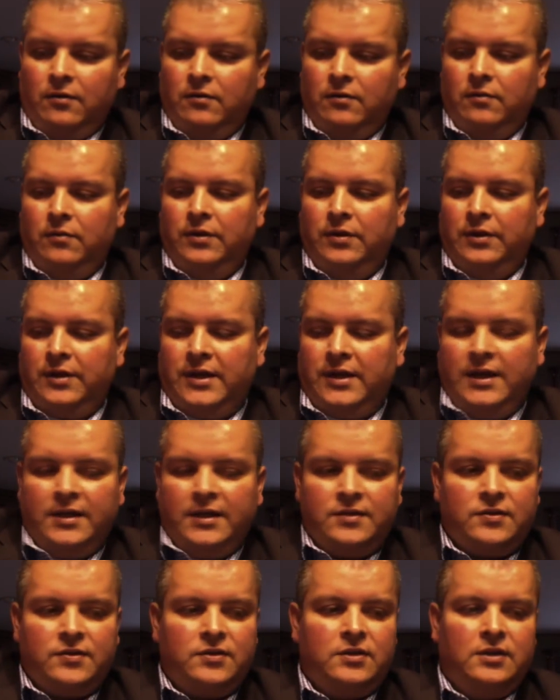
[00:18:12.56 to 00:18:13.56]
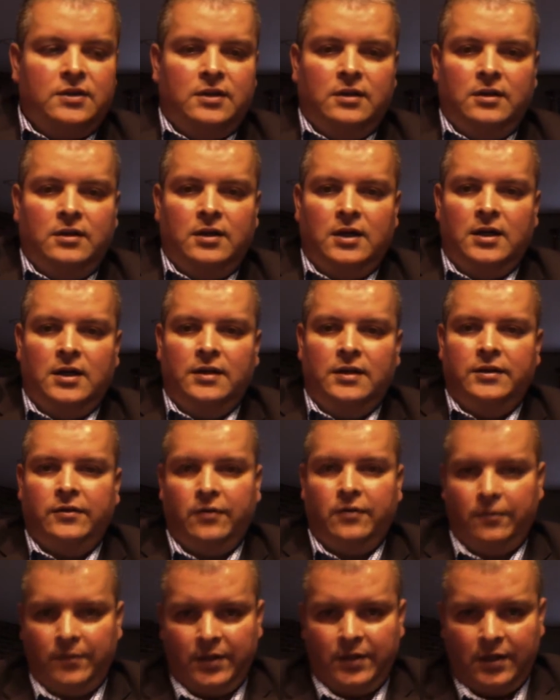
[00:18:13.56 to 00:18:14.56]
with their kids. They're
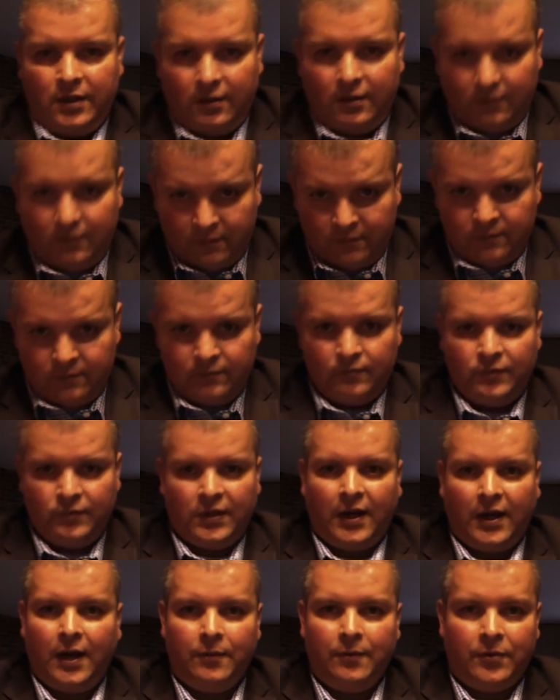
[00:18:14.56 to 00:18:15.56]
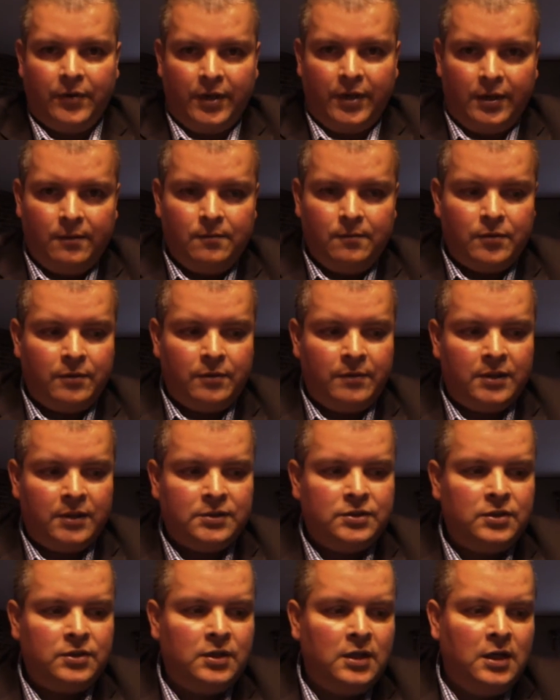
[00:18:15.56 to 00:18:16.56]
going to be hibernating pretty
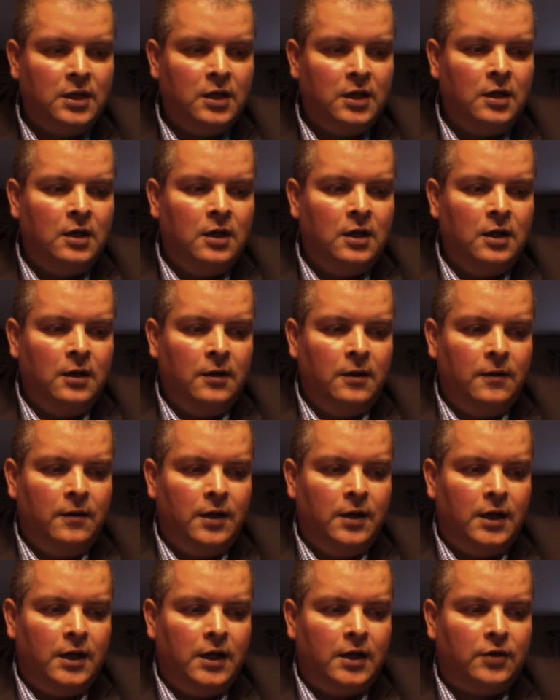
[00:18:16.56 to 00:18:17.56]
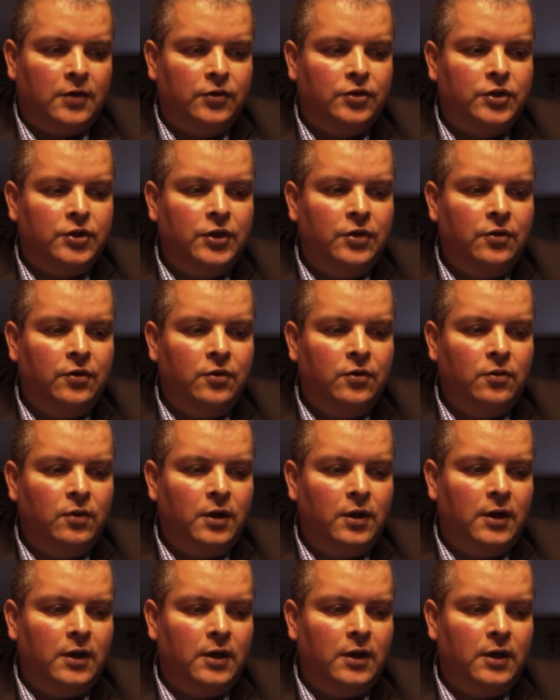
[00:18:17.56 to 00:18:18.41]
much. Continue